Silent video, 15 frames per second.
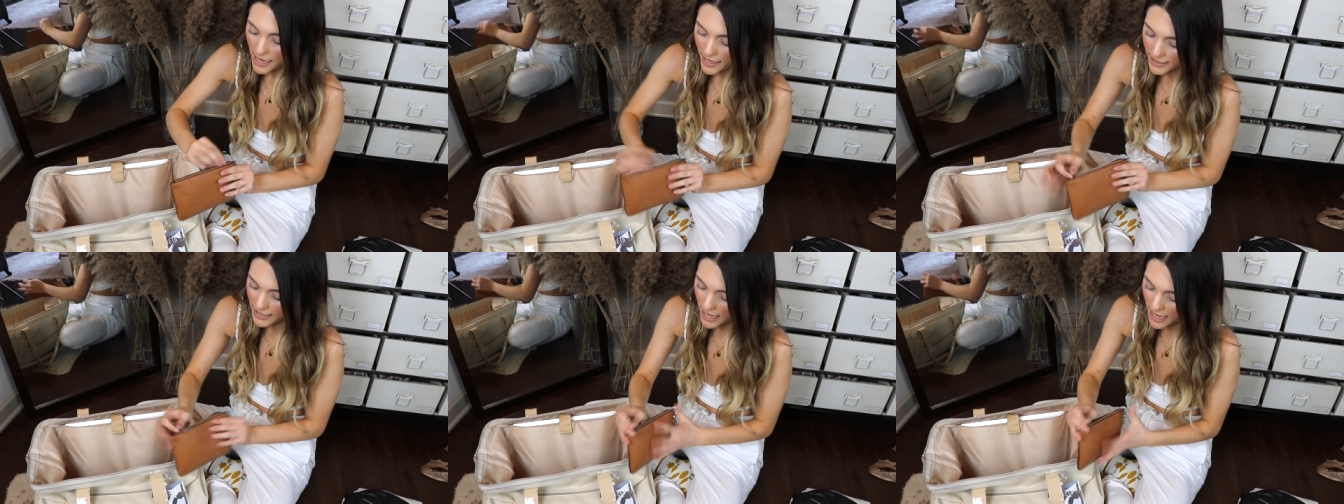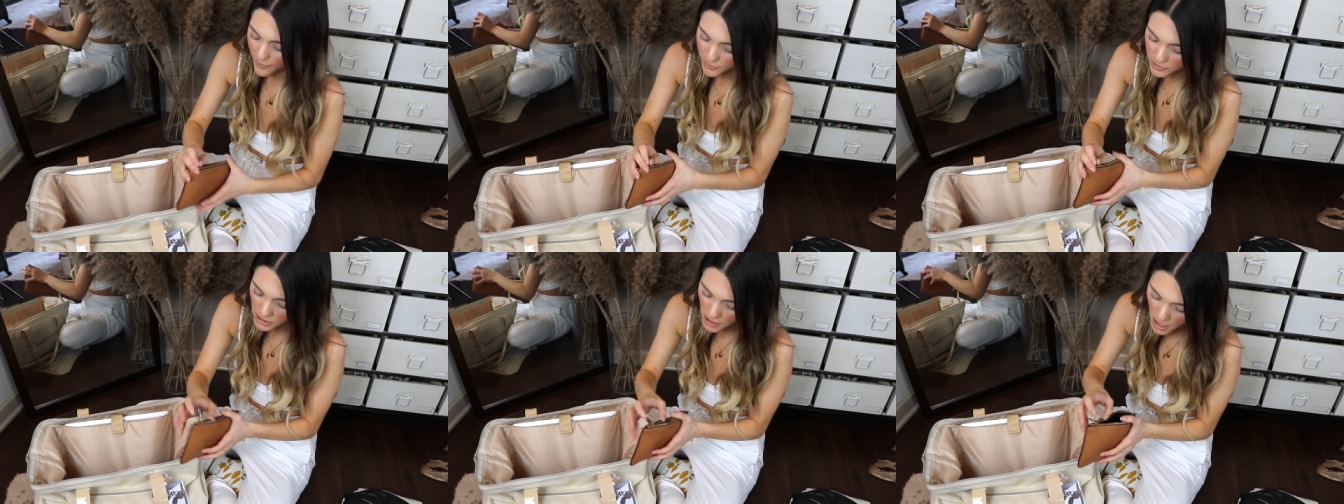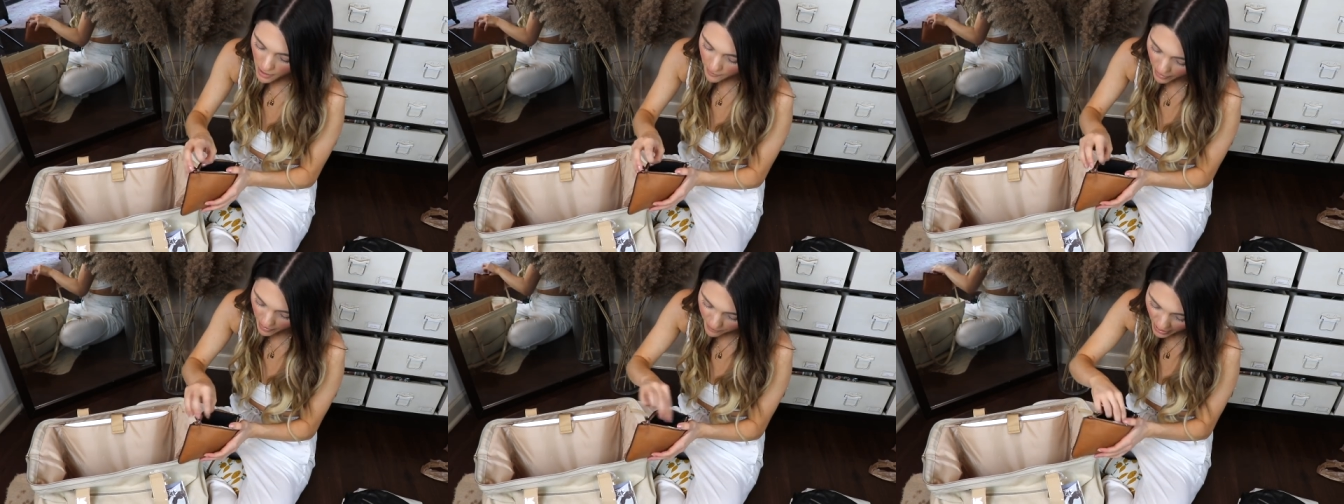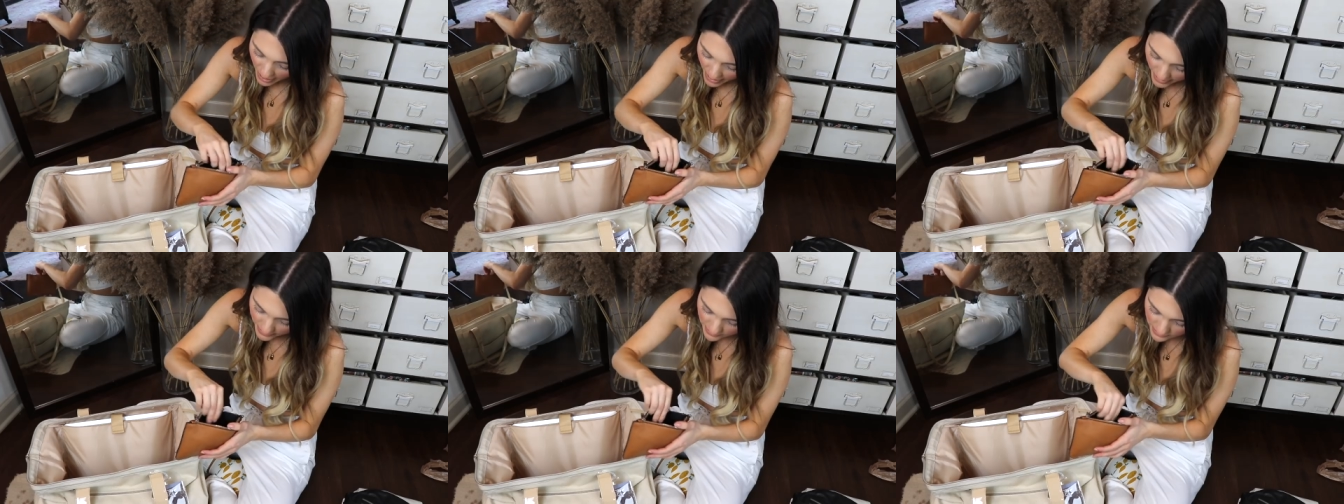I kept my
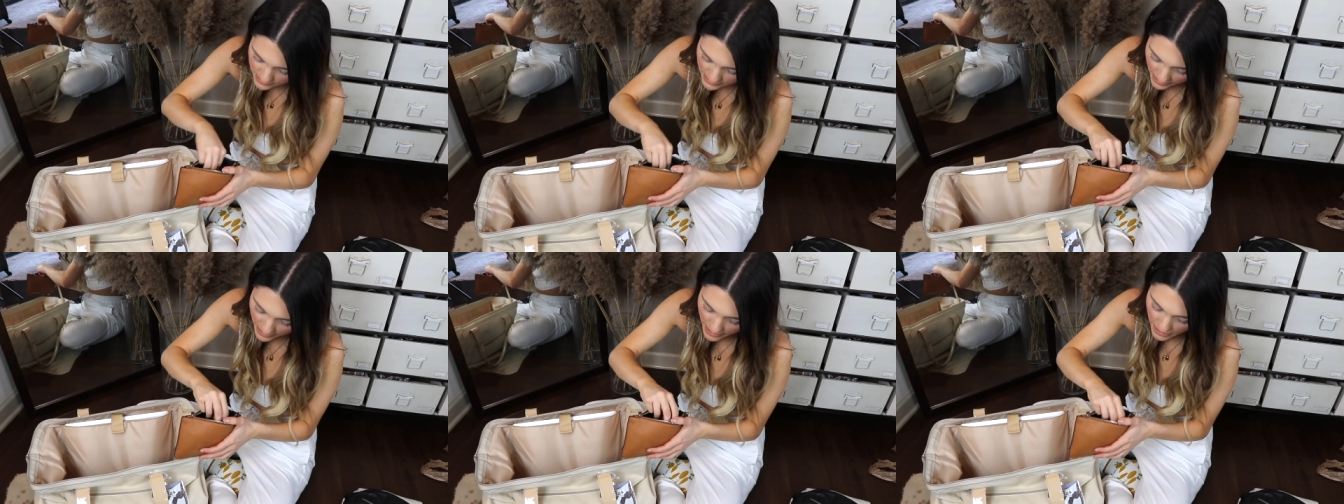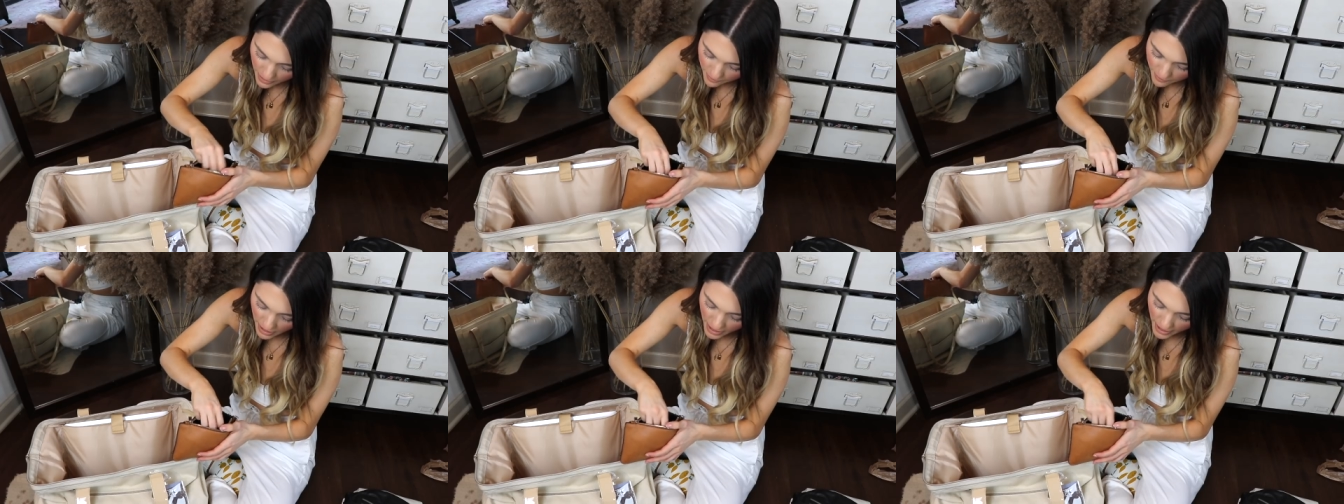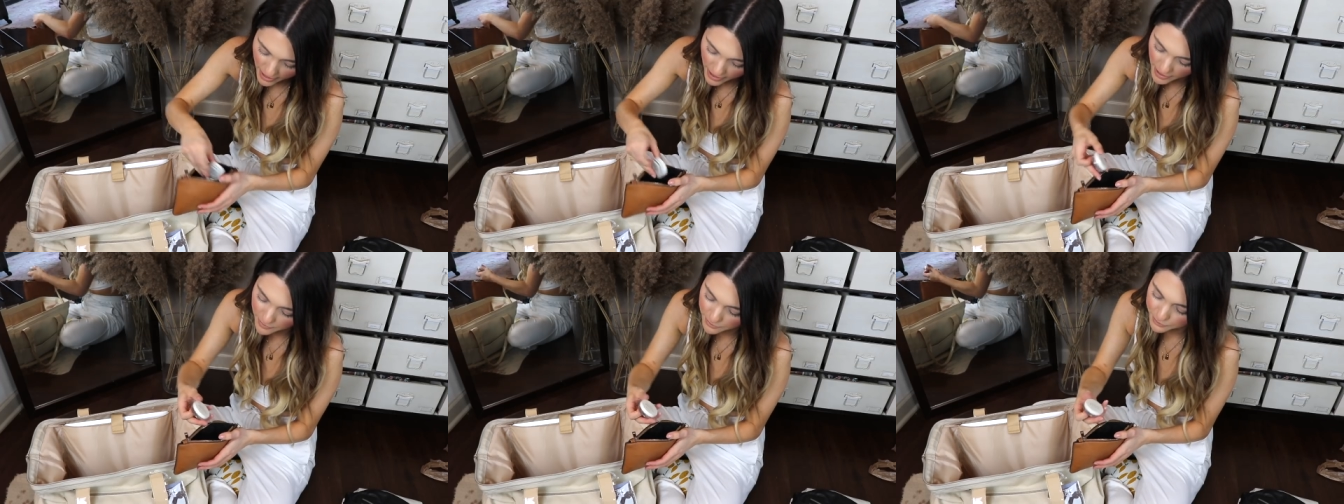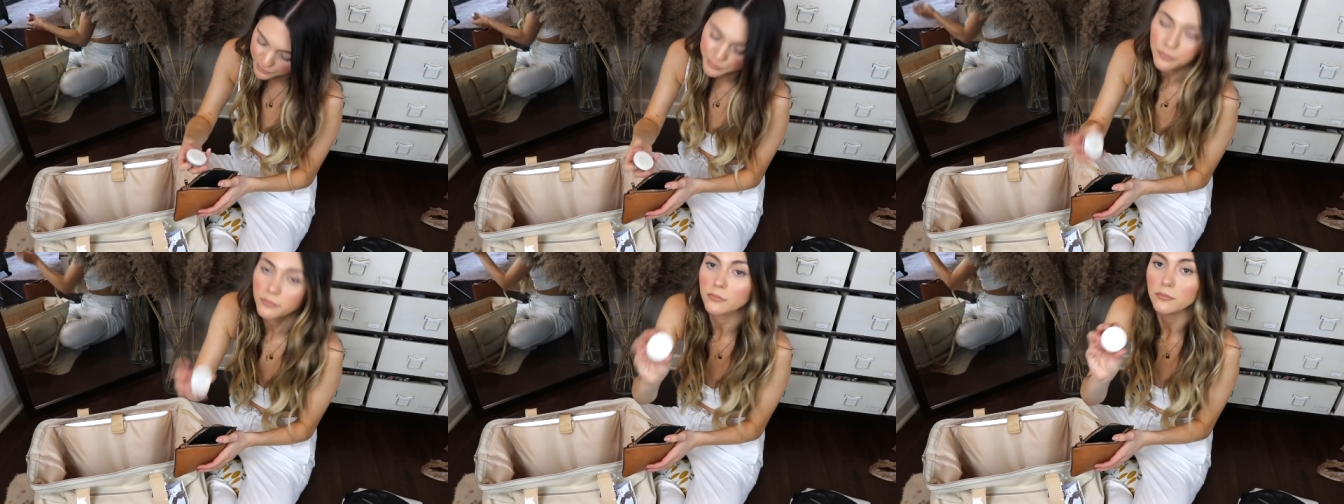pens and my
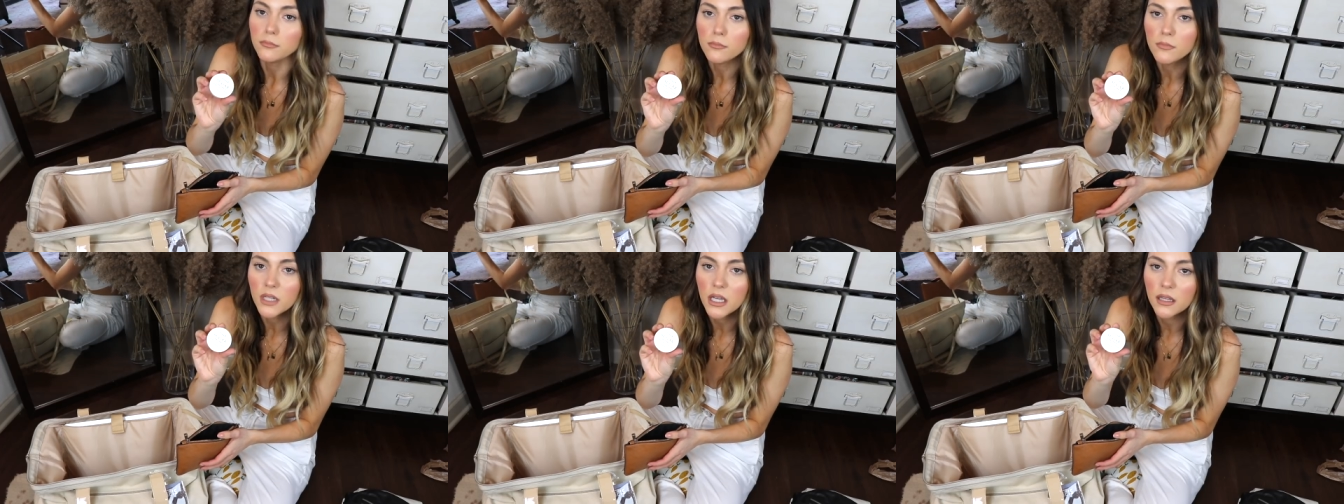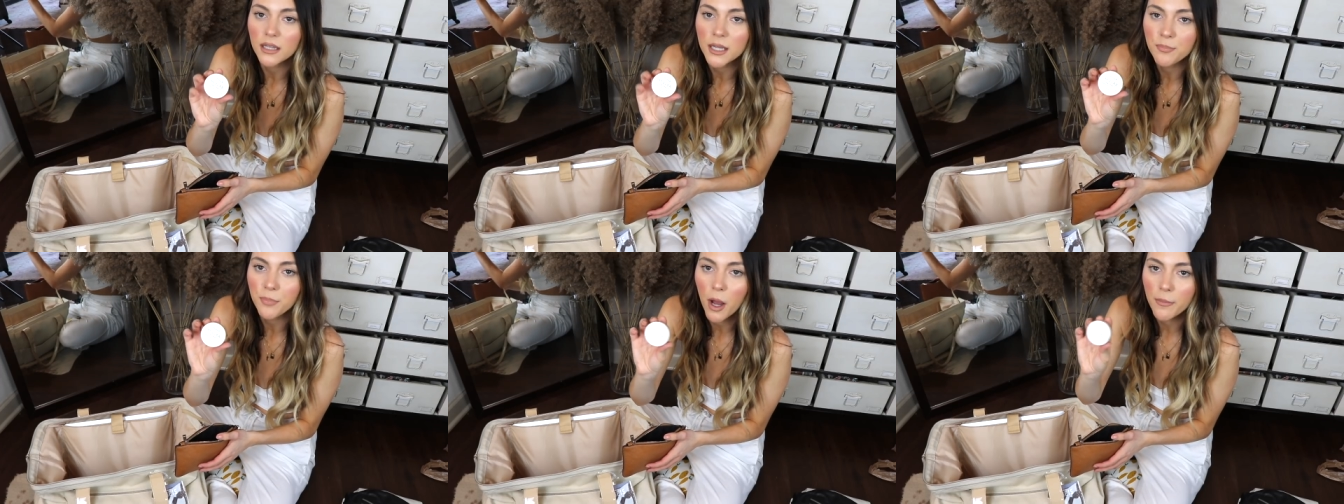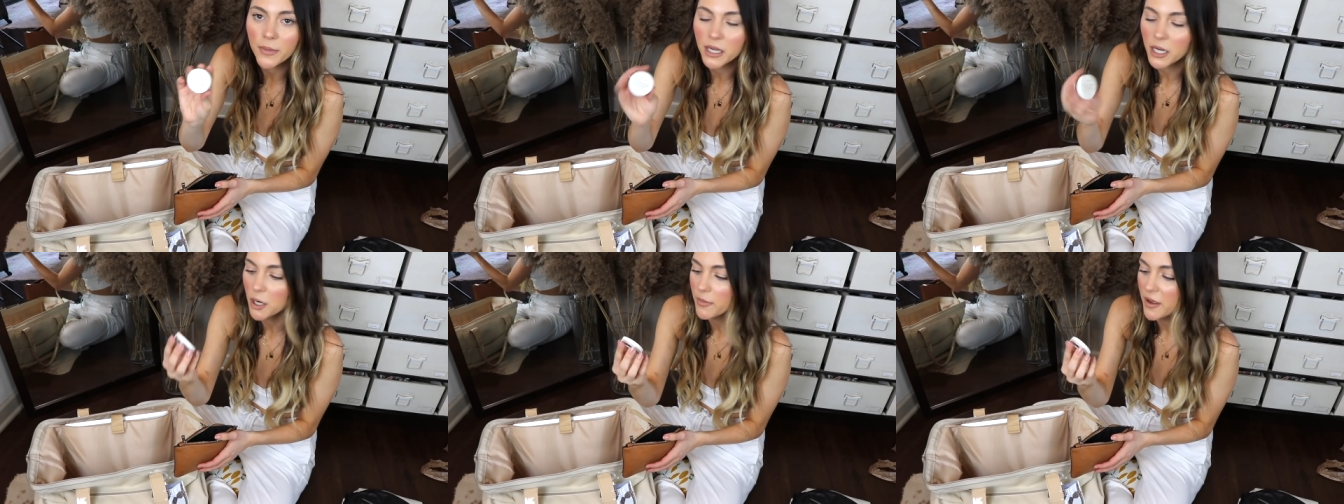lip balm in here.